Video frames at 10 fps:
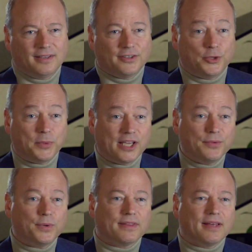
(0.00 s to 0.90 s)
To
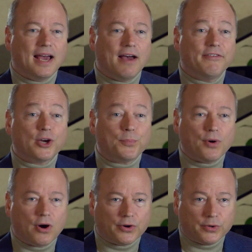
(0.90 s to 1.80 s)
begin with, having a
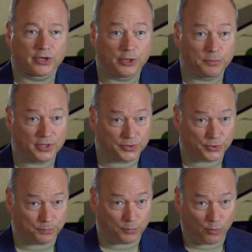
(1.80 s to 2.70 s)
partner can be a
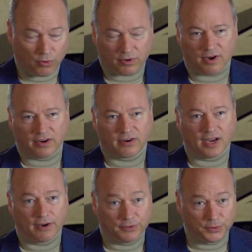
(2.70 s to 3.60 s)
support on our
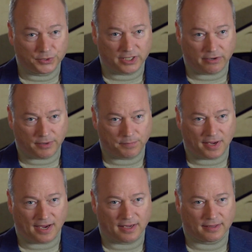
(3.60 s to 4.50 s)
evolutionary
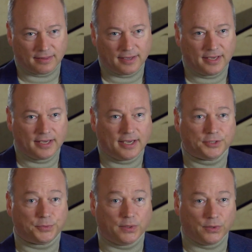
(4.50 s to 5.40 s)
path
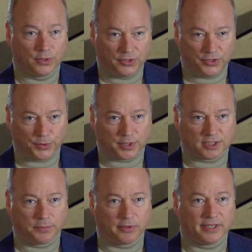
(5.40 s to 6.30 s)
as we learn to
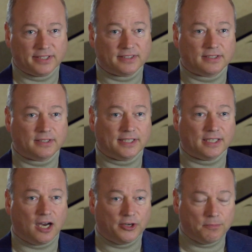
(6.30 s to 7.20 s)
experience the
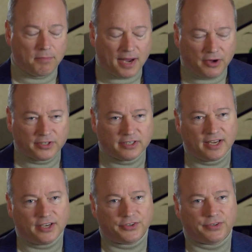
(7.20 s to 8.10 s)
unbounded
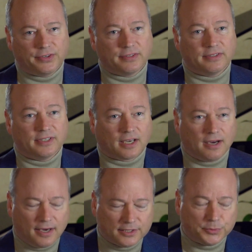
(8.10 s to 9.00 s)
nature, the
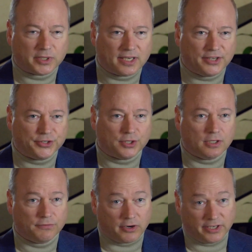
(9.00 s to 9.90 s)
cosmic nature
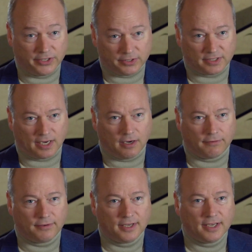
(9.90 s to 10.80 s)
of our inner self.